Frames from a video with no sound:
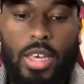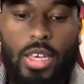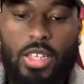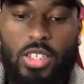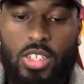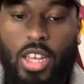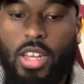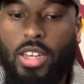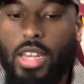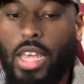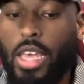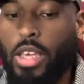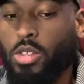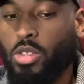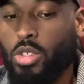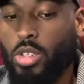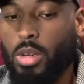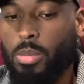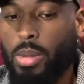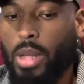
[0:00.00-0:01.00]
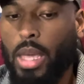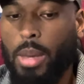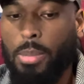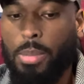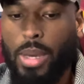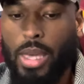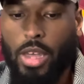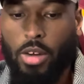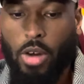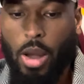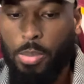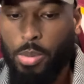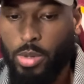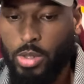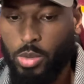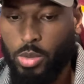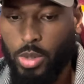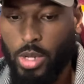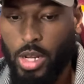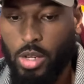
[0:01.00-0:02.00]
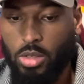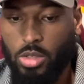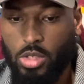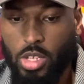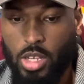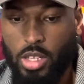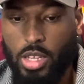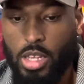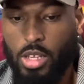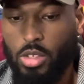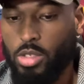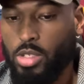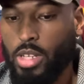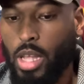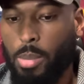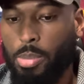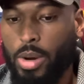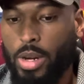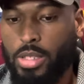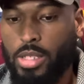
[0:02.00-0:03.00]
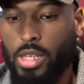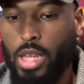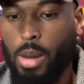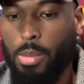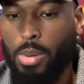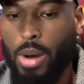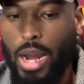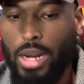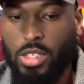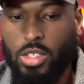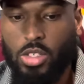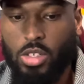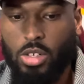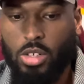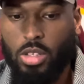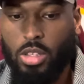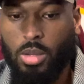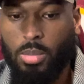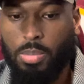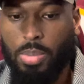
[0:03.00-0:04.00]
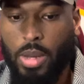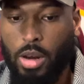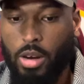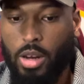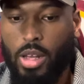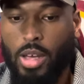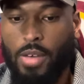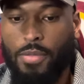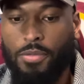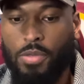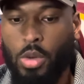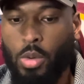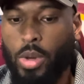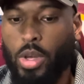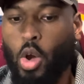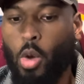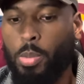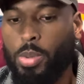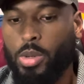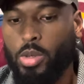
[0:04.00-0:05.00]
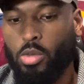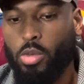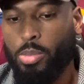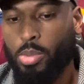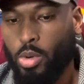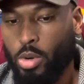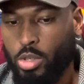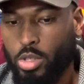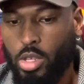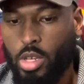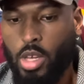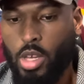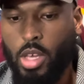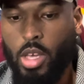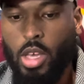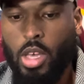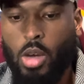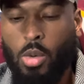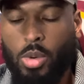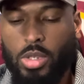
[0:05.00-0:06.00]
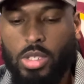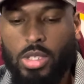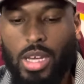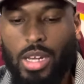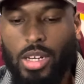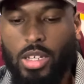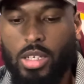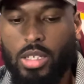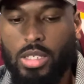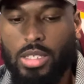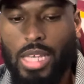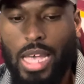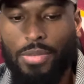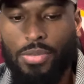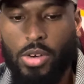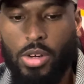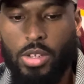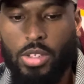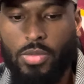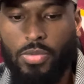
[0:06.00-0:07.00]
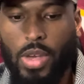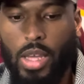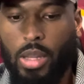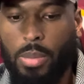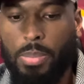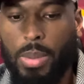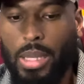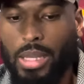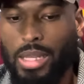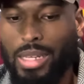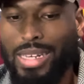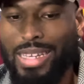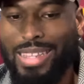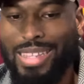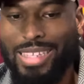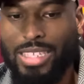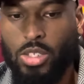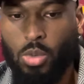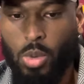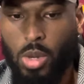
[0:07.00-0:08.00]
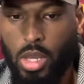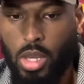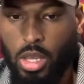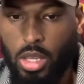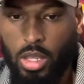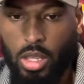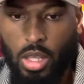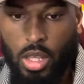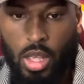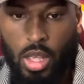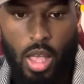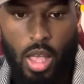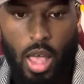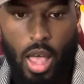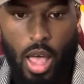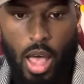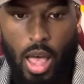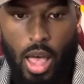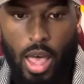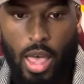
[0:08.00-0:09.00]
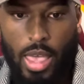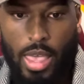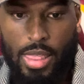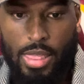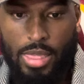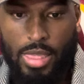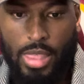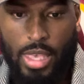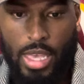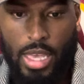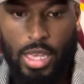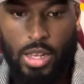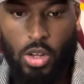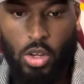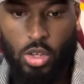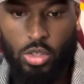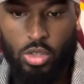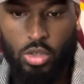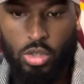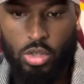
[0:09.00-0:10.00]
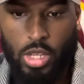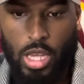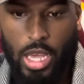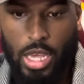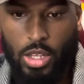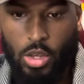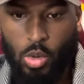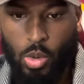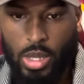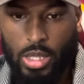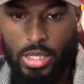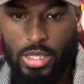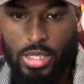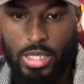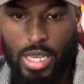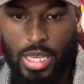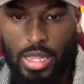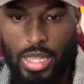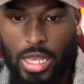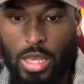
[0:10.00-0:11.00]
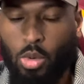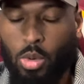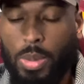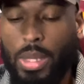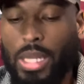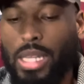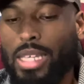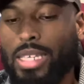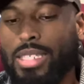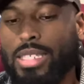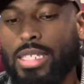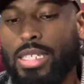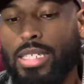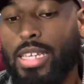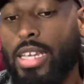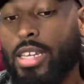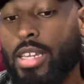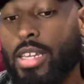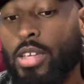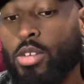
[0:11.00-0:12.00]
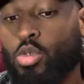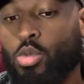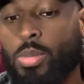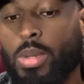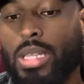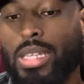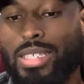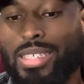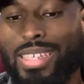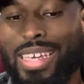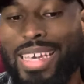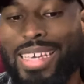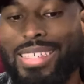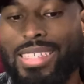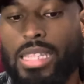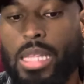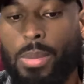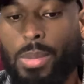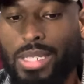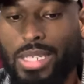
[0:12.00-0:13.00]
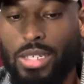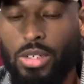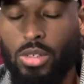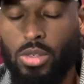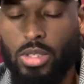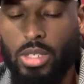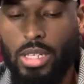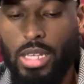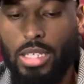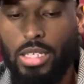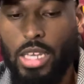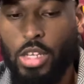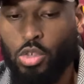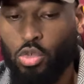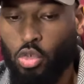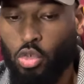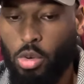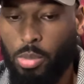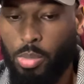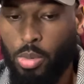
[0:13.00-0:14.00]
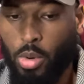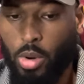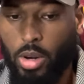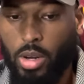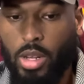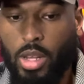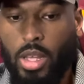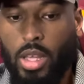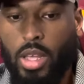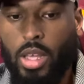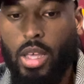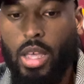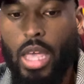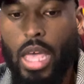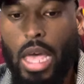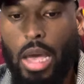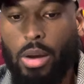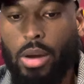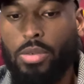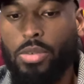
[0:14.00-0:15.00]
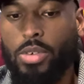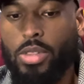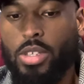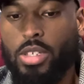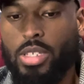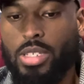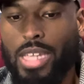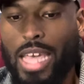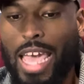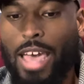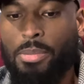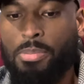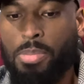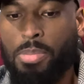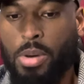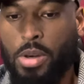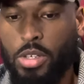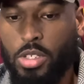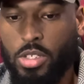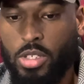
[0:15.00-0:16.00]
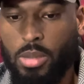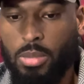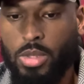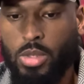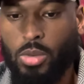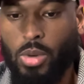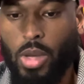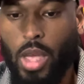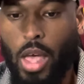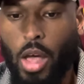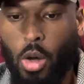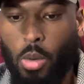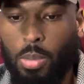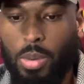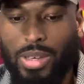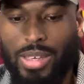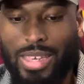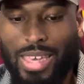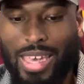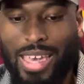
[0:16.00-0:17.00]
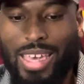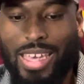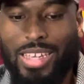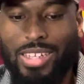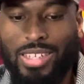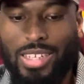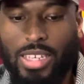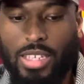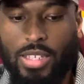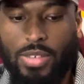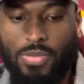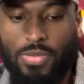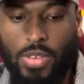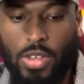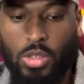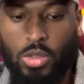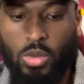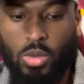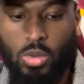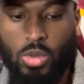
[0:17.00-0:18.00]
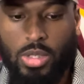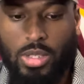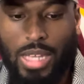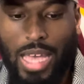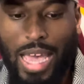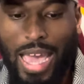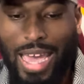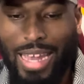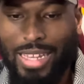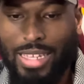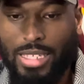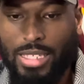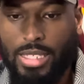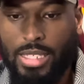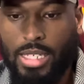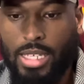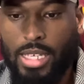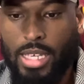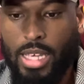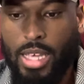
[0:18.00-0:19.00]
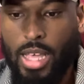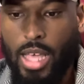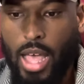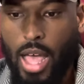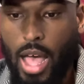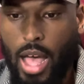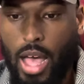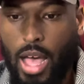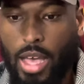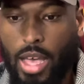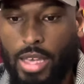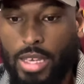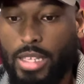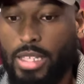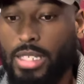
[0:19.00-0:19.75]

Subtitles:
Jayden Daniels is going to play. But Ian Rappaport tweeted out, Jayden Daniels is not present at practice during the period of viewing open to reporters, which is not a good sign for his availability this week. And then also Dan Quinn said that he will be listed, Jayden Daniels will be listed as limited on today's injury report. However, the staff pushed him to help gauge his physical status. He